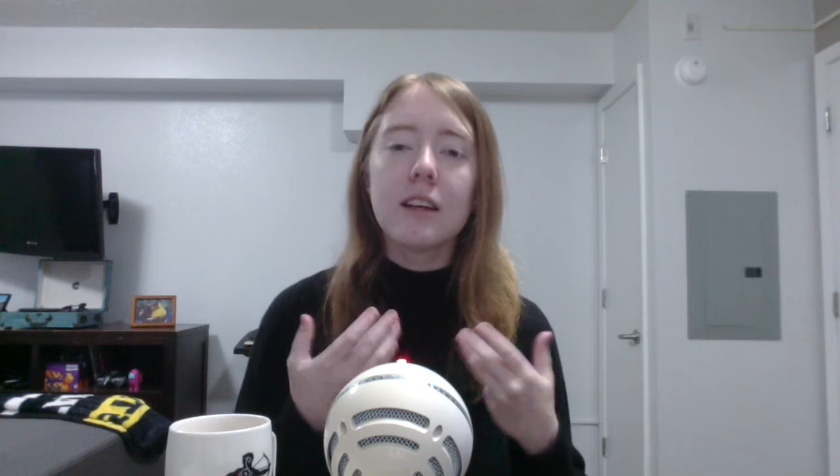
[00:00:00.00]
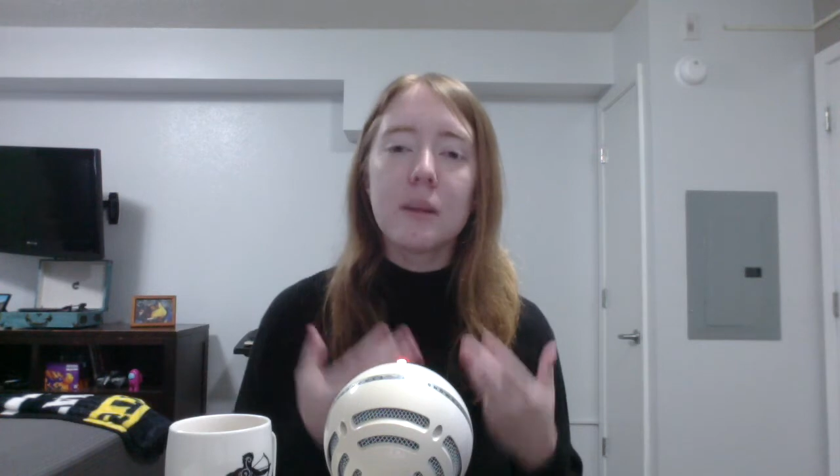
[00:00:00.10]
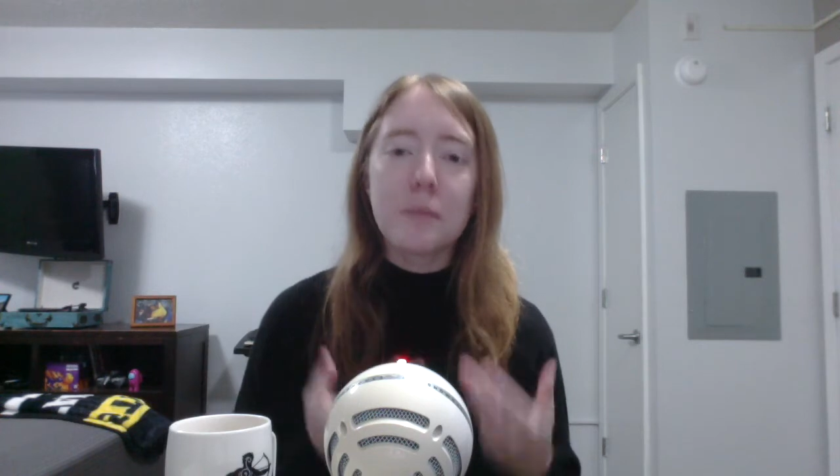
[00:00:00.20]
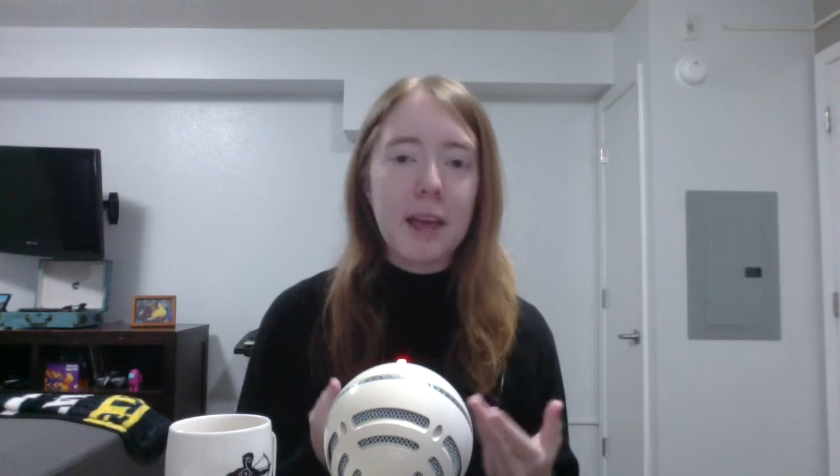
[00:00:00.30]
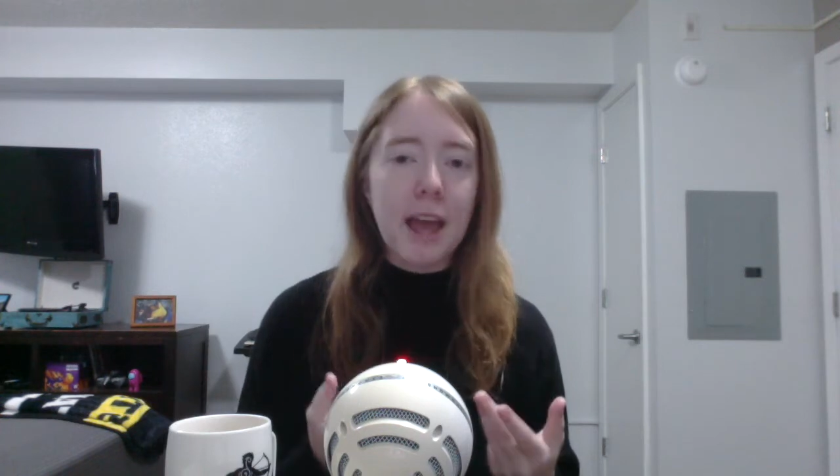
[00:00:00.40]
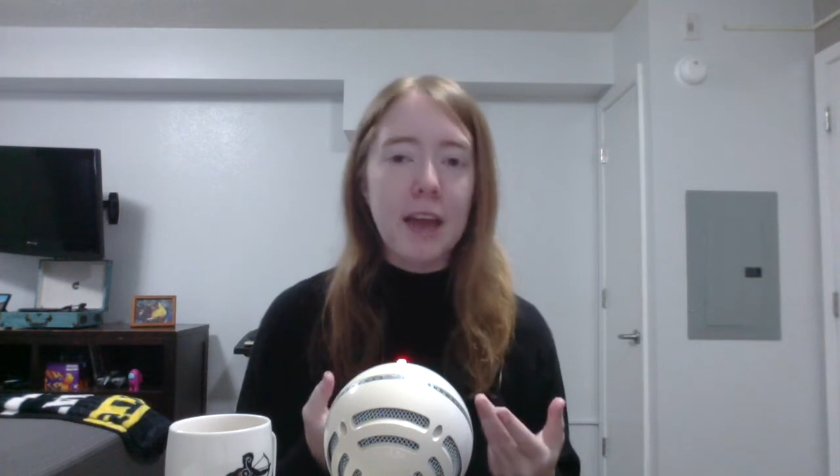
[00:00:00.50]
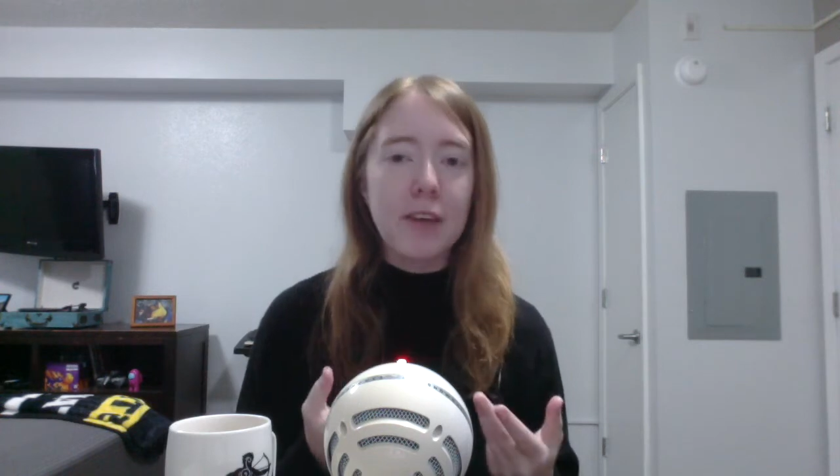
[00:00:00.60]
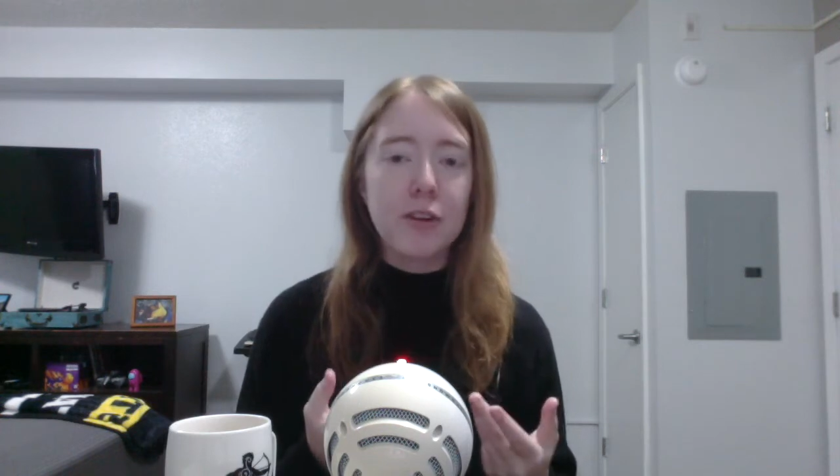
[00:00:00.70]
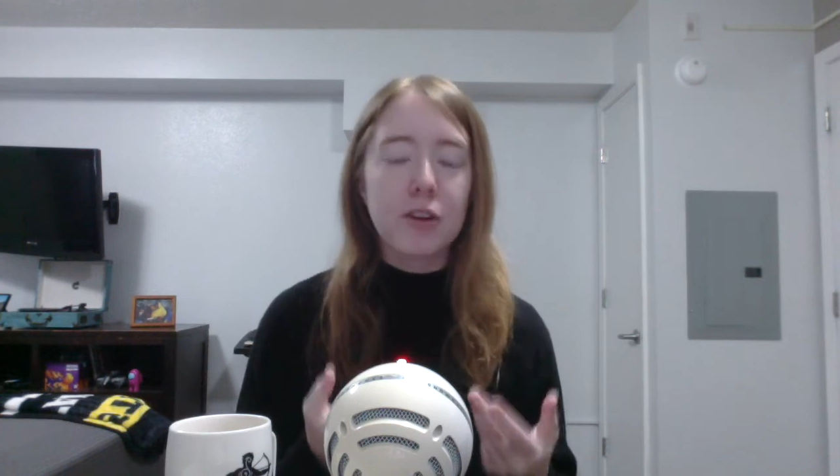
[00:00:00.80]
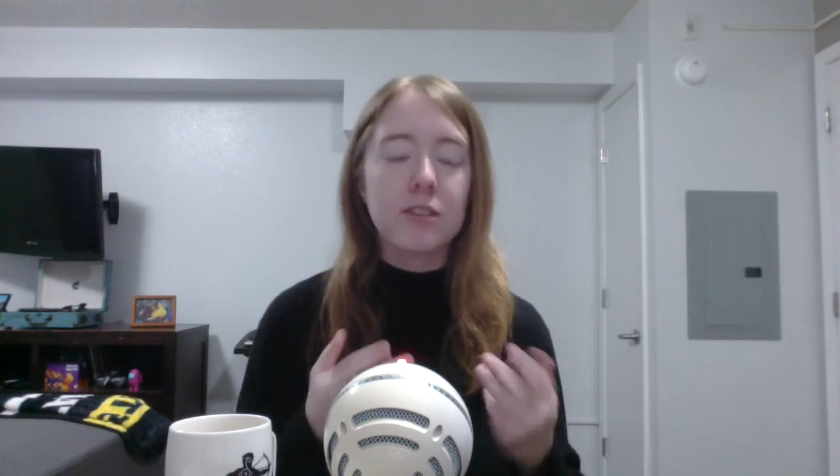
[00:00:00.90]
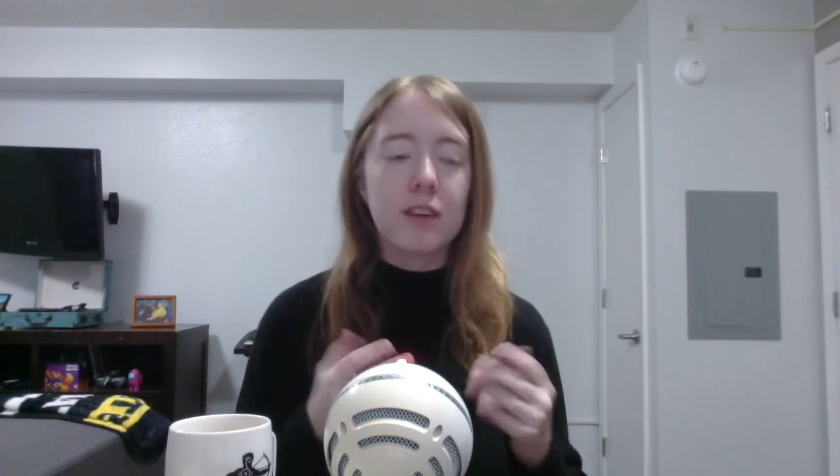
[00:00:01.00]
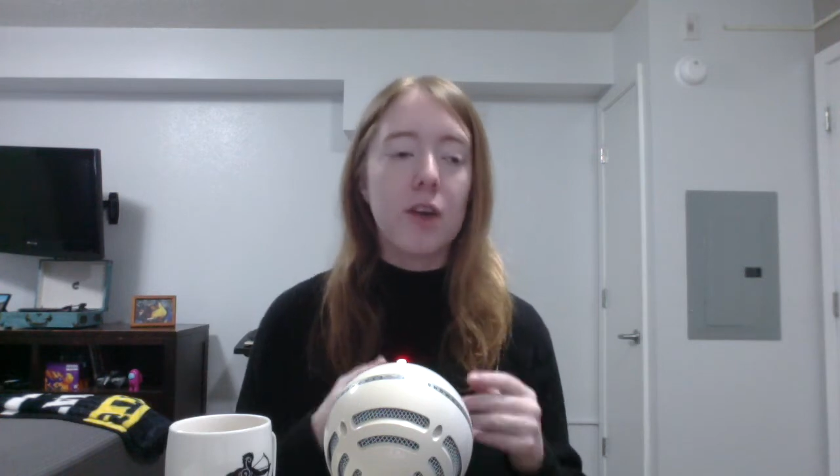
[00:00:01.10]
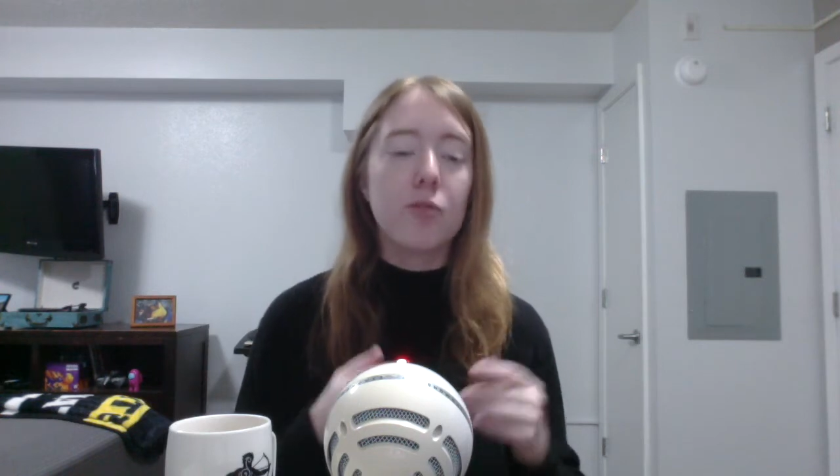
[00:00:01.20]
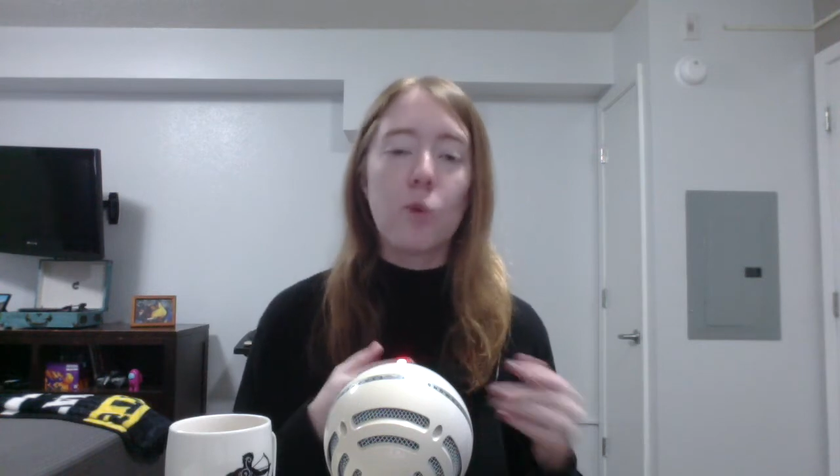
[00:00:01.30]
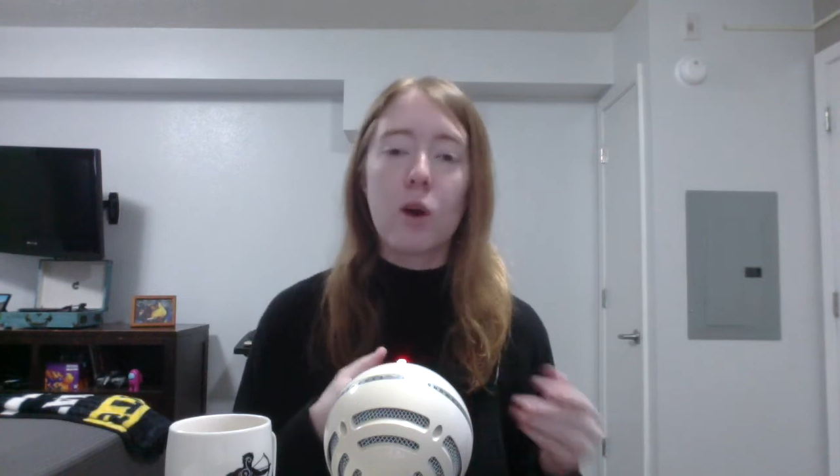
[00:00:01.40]
behaviors
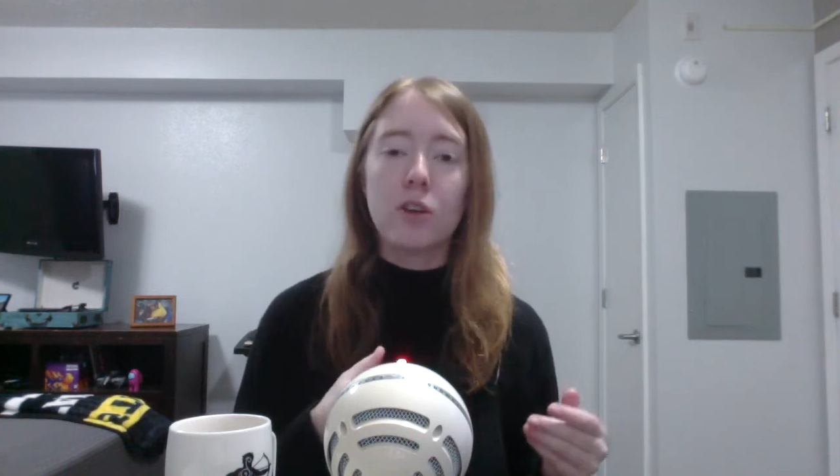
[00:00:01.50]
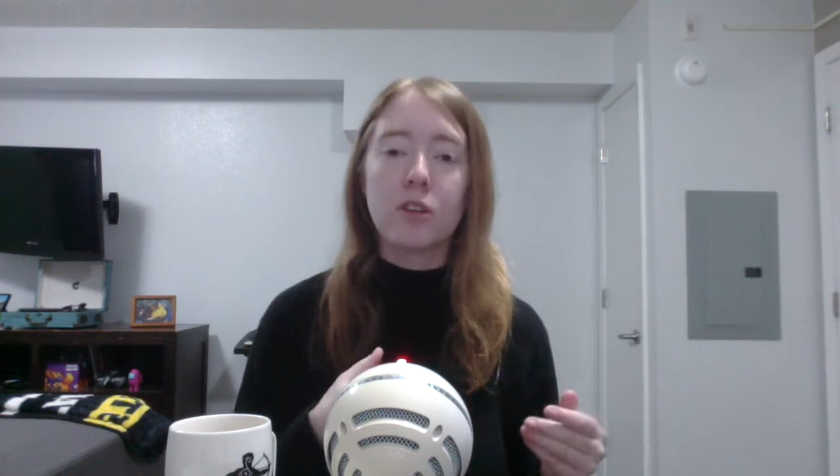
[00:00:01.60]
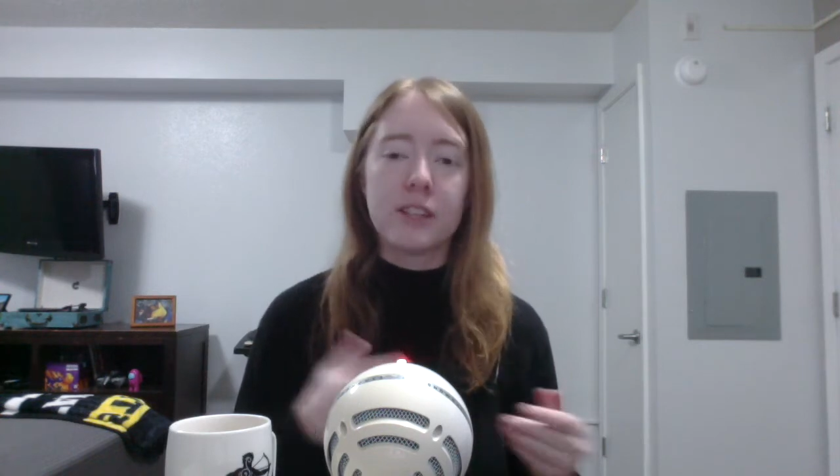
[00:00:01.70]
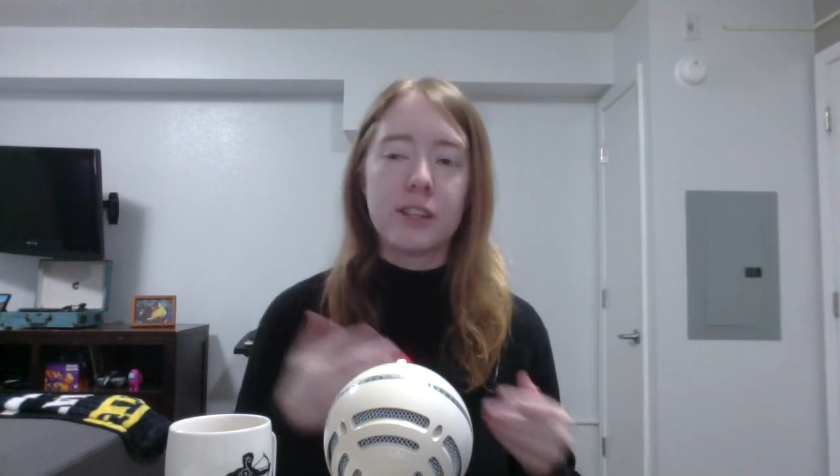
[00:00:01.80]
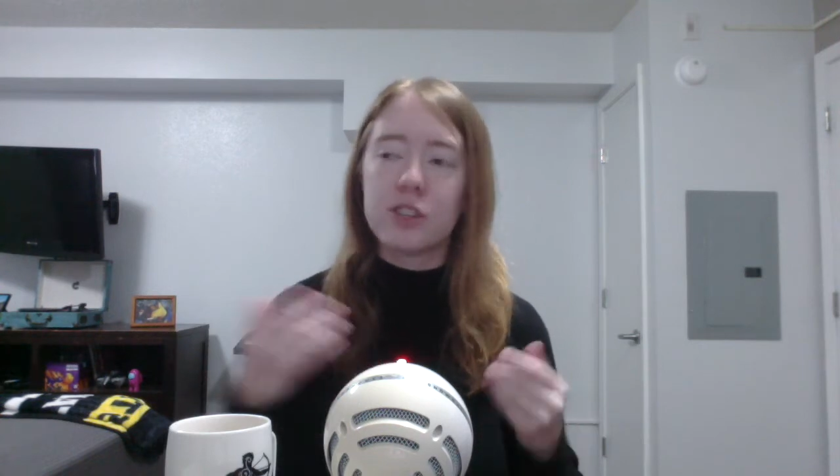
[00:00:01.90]
of water deer,